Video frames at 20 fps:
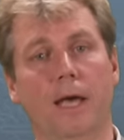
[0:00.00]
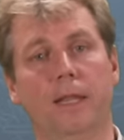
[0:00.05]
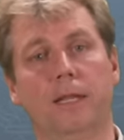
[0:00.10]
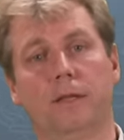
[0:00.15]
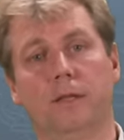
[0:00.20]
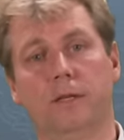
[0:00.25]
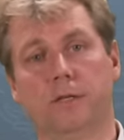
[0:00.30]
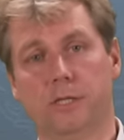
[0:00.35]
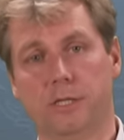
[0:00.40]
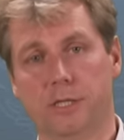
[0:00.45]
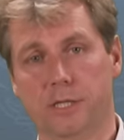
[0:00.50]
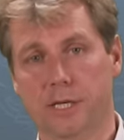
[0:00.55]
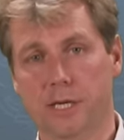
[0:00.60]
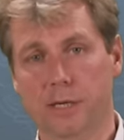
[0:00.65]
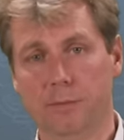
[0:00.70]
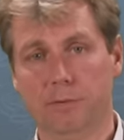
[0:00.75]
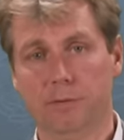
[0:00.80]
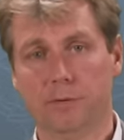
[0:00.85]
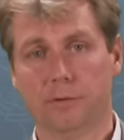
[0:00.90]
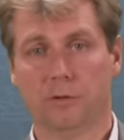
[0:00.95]
And then the
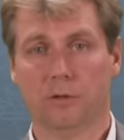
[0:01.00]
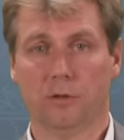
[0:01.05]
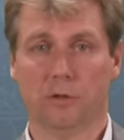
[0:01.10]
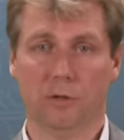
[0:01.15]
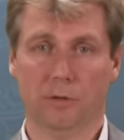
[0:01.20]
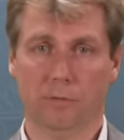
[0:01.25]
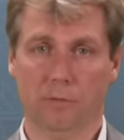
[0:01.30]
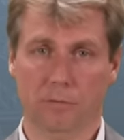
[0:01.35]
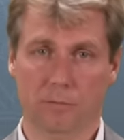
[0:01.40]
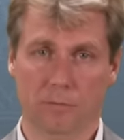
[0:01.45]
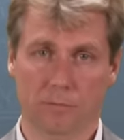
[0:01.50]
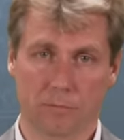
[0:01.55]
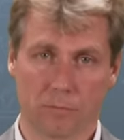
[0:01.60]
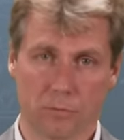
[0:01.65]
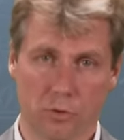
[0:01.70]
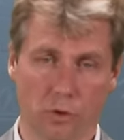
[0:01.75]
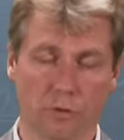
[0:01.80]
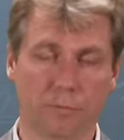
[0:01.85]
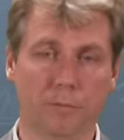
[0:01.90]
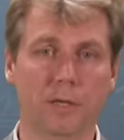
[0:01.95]
sheep,
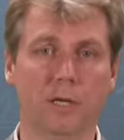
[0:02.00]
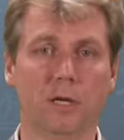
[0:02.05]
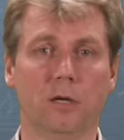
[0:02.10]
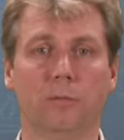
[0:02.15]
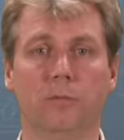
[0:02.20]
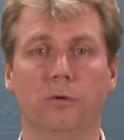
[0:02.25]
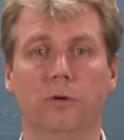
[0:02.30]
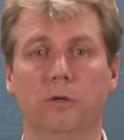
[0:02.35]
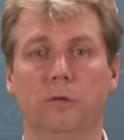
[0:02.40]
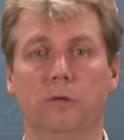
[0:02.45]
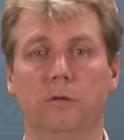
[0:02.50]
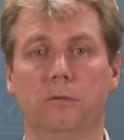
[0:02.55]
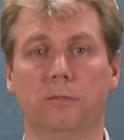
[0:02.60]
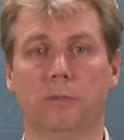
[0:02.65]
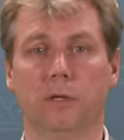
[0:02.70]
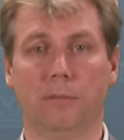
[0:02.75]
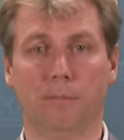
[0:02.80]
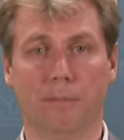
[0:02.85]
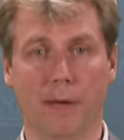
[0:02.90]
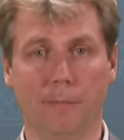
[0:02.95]
not being a bird,
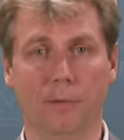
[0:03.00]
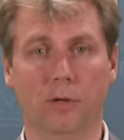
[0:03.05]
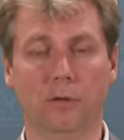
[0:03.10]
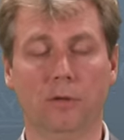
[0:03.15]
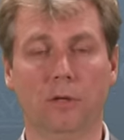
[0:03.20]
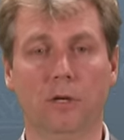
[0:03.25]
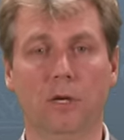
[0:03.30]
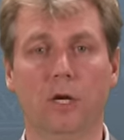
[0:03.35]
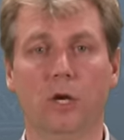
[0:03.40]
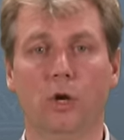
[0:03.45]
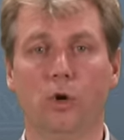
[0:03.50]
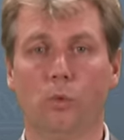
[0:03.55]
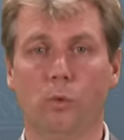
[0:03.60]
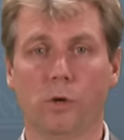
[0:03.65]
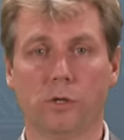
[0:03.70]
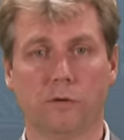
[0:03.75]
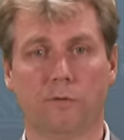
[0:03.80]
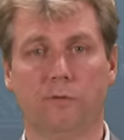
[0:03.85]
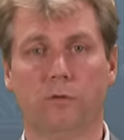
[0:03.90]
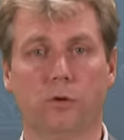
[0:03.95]
but a mammal,
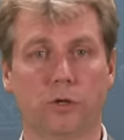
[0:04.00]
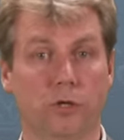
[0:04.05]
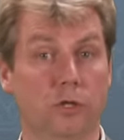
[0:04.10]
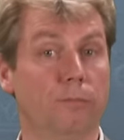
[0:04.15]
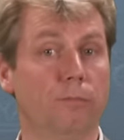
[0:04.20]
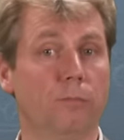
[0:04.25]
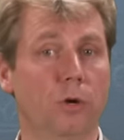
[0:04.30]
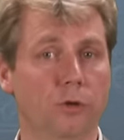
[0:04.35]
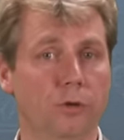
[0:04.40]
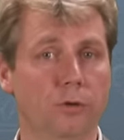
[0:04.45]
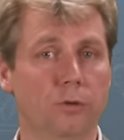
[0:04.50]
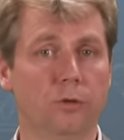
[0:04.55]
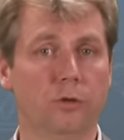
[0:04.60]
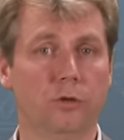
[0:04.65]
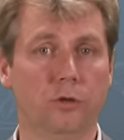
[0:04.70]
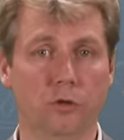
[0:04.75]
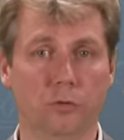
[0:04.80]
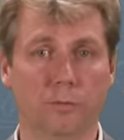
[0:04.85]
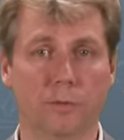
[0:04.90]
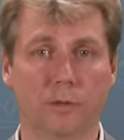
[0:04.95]
was of course the model
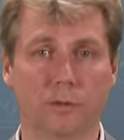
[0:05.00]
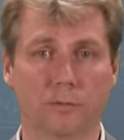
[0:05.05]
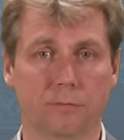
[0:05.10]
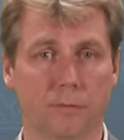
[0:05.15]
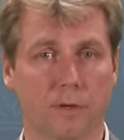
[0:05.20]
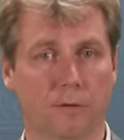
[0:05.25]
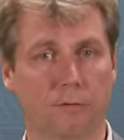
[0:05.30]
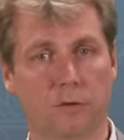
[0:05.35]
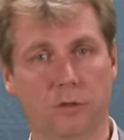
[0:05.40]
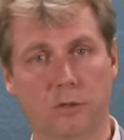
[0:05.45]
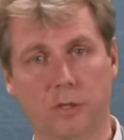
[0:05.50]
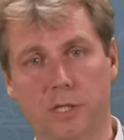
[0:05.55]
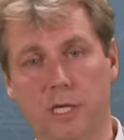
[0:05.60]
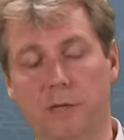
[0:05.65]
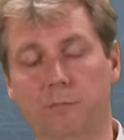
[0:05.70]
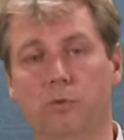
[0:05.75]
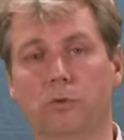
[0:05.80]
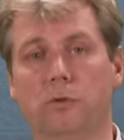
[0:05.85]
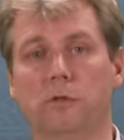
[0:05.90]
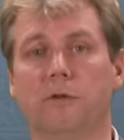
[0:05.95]
human. If the
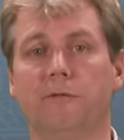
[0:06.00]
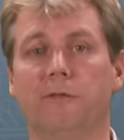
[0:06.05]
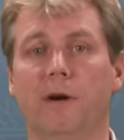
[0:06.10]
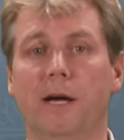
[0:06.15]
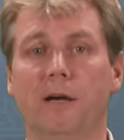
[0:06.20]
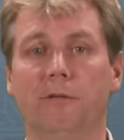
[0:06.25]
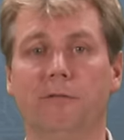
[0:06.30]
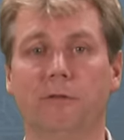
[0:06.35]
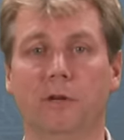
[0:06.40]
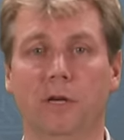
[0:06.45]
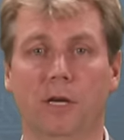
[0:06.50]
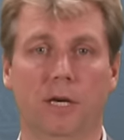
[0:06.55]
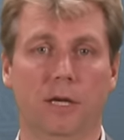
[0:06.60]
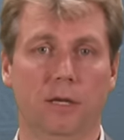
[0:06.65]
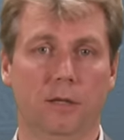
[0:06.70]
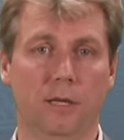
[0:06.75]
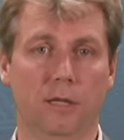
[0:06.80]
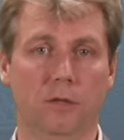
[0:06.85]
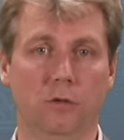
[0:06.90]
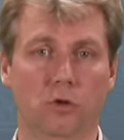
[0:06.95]
sheep would survive,
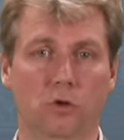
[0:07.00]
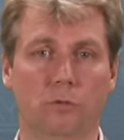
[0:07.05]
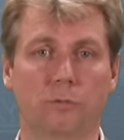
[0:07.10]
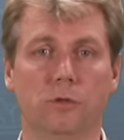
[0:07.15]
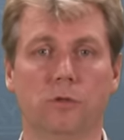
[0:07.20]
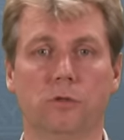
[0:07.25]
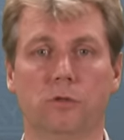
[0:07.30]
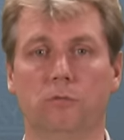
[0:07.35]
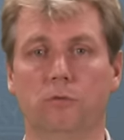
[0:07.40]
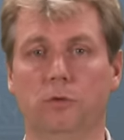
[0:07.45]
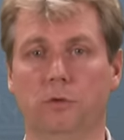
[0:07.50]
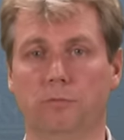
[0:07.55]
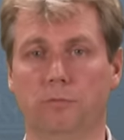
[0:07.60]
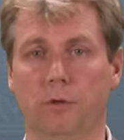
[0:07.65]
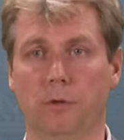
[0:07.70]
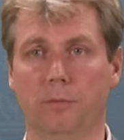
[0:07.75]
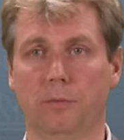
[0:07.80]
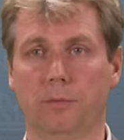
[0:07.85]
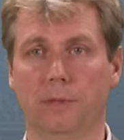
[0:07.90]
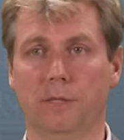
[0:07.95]
then humans would
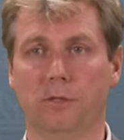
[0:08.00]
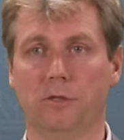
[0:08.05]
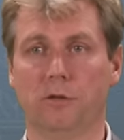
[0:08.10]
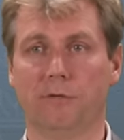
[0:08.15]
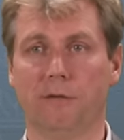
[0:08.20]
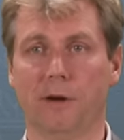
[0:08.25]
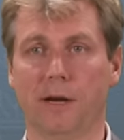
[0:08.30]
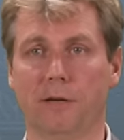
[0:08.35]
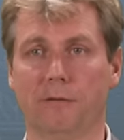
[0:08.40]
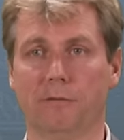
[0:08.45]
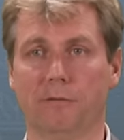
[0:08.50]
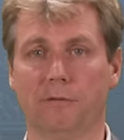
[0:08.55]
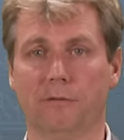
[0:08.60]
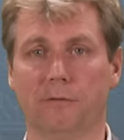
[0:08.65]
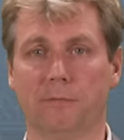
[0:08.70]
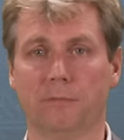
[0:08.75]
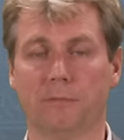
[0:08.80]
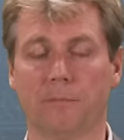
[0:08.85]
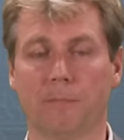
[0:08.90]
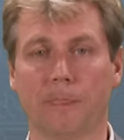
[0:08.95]
probably survive.
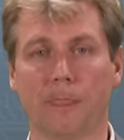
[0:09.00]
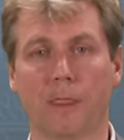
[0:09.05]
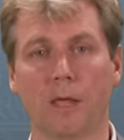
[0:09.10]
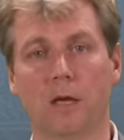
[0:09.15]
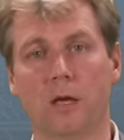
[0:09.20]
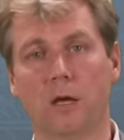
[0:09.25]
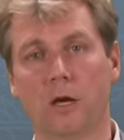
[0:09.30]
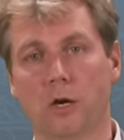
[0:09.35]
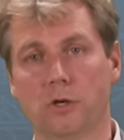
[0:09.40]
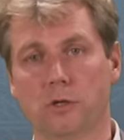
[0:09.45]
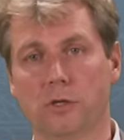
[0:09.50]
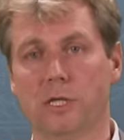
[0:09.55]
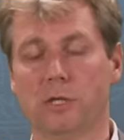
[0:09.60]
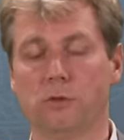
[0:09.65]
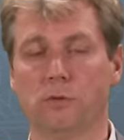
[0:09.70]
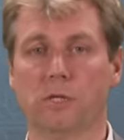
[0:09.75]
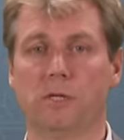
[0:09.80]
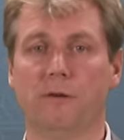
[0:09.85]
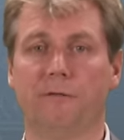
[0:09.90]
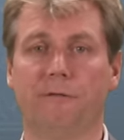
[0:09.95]
So
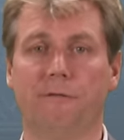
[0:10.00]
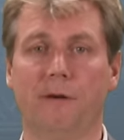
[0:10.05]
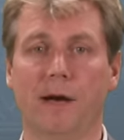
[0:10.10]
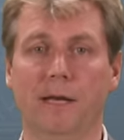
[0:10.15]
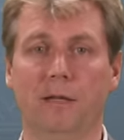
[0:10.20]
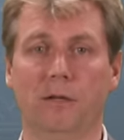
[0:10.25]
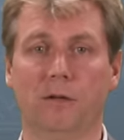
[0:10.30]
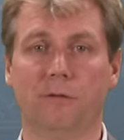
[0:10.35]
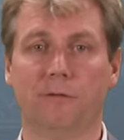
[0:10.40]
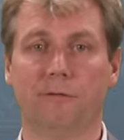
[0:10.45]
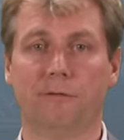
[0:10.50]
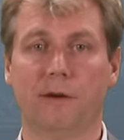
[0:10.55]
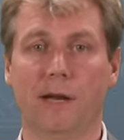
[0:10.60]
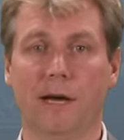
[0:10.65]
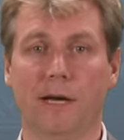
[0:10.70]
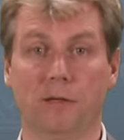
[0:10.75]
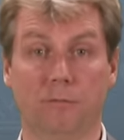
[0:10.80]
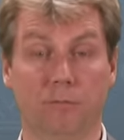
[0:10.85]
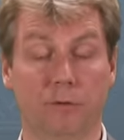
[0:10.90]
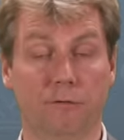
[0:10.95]
this was the final
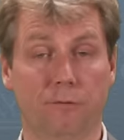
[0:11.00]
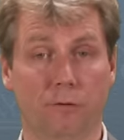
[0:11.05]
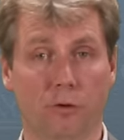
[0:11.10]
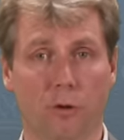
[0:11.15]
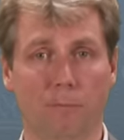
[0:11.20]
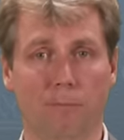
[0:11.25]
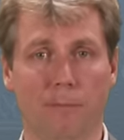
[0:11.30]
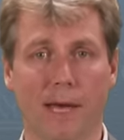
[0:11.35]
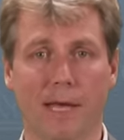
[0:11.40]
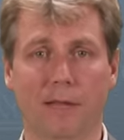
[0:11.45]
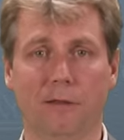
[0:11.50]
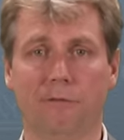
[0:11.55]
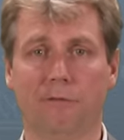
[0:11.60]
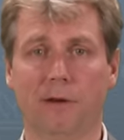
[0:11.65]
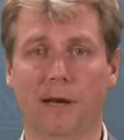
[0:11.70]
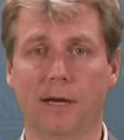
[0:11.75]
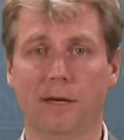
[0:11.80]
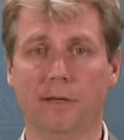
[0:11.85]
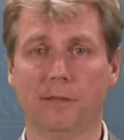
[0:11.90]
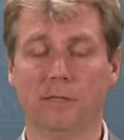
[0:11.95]
flight before a manned
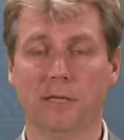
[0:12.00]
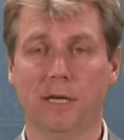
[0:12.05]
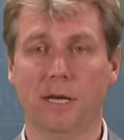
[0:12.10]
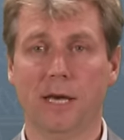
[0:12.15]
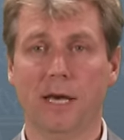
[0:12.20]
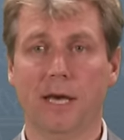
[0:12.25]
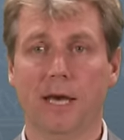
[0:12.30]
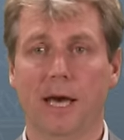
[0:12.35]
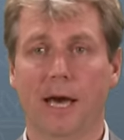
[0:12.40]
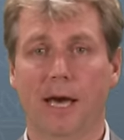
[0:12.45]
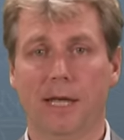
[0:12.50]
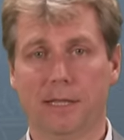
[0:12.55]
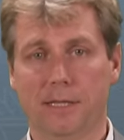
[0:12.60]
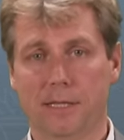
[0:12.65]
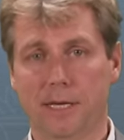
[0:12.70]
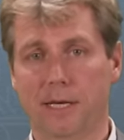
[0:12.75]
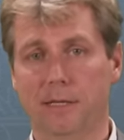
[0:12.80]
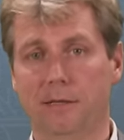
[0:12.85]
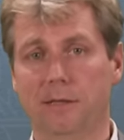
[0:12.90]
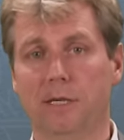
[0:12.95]
flight,
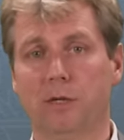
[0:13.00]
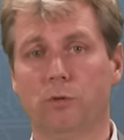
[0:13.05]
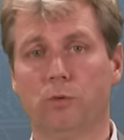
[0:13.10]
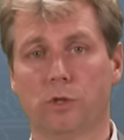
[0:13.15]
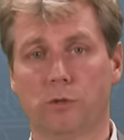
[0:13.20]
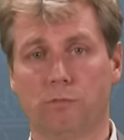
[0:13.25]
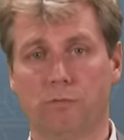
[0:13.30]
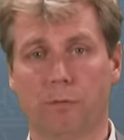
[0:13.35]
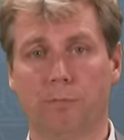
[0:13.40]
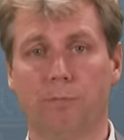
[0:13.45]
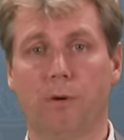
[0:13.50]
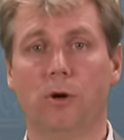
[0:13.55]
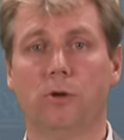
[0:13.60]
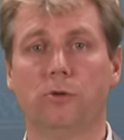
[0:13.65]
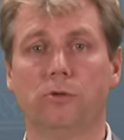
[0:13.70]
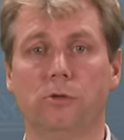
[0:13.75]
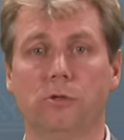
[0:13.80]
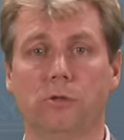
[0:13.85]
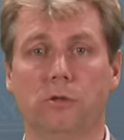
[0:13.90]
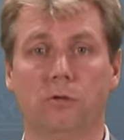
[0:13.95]
and then it was
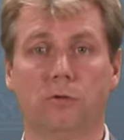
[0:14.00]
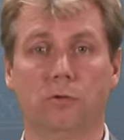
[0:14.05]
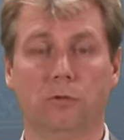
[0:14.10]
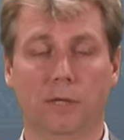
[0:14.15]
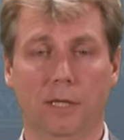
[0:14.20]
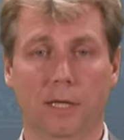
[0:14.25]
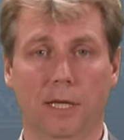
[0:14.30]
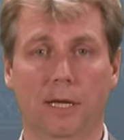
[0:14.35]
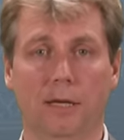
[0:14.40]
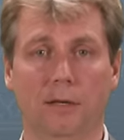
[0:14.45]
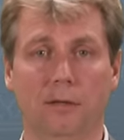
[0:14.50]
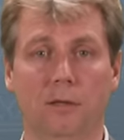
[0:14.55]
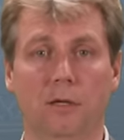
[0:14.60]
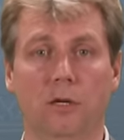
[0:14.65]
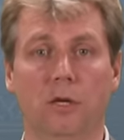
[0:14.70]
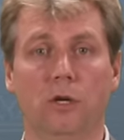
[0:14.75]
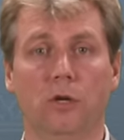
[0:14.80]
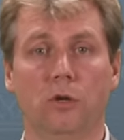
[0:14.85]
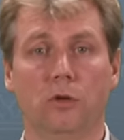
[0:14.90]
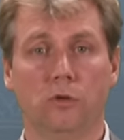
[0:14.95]
proposed to the king
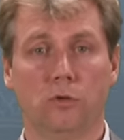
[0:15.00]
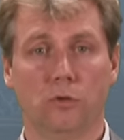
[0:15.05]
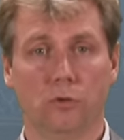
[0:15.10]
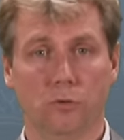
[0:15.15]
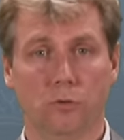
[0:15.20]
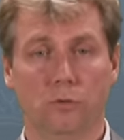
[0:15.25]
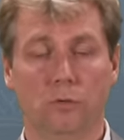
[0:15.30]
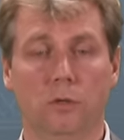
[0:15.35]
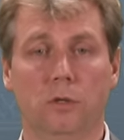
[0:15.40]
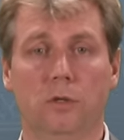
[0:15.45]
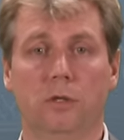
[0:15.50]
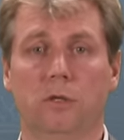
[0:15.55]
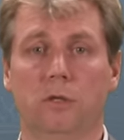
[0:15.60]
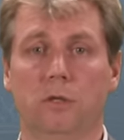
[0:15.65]
to